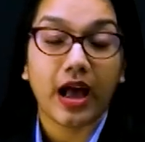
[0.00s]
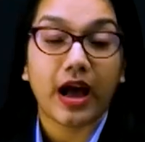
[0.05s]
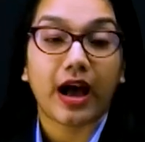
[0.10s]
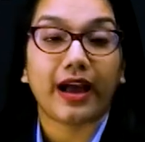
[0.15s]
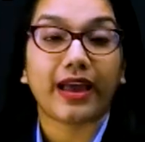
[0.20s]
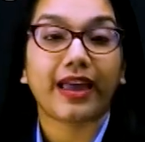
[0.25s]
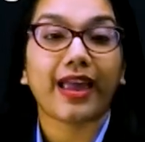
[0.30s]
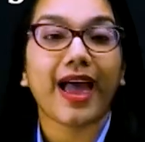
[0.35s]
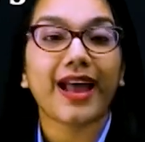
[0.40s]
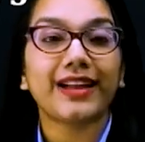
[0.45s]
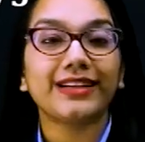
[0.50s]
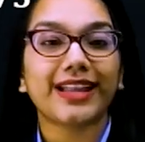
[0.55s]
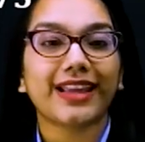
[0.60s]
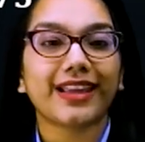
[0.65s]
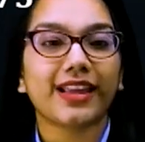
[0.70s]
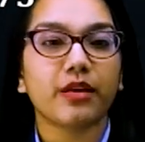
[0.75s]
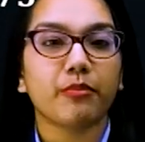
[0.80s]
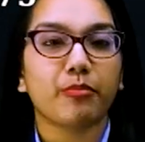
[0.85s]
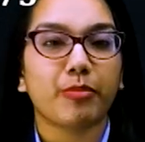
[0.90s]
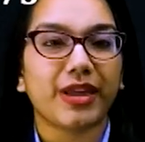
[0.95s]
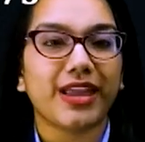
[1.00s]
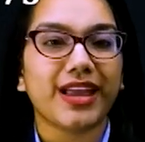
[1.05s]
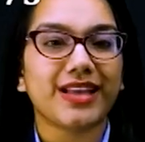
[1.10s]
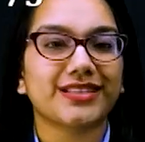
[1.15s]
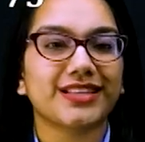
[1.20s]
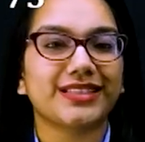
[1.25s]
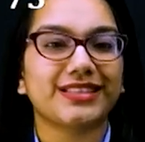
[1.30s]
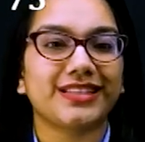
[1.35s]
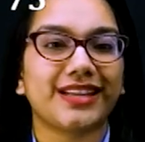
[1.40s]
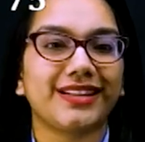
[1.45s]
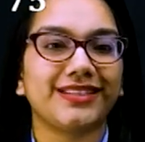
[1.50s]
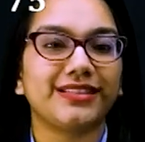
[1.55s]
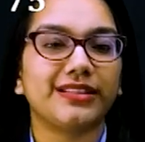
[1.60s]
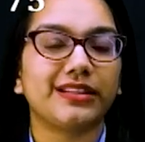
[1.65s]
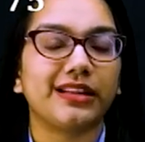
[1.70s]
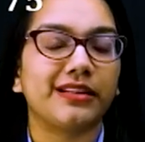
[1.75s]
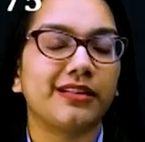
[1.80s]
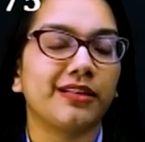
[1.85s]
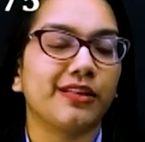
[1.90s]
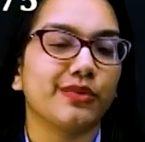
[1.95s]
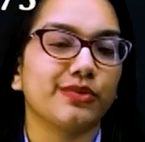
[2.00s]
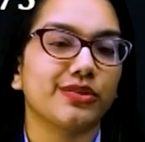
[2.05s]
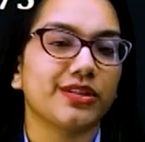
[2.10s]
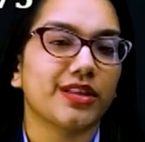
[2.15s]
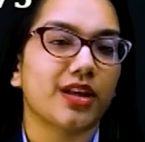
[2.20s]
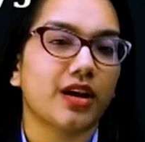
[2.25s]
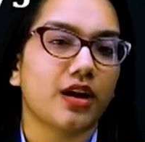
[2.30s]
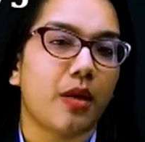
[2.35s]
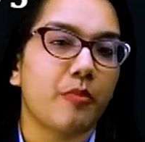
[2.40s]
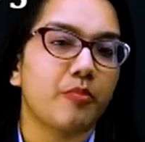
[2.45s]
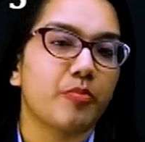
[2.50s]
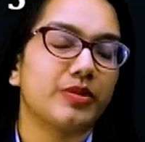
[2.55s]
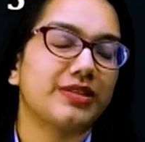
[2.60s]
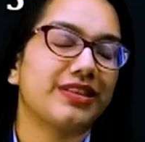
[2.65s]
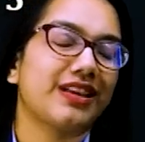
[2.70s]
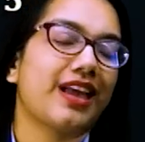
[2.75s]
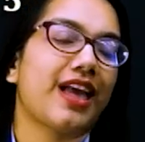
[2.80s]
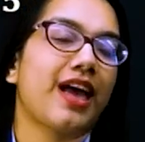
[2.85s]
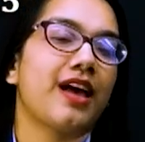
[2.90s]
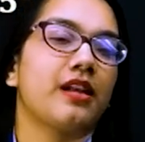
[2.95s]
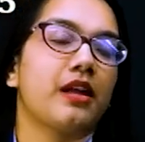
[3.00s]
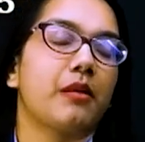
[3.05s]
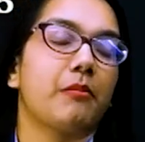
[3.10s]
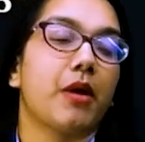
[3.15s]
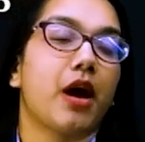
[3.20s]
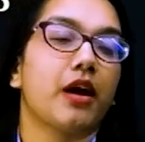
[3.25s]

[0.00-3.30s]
Again, taking B as a center using the compass, again I'm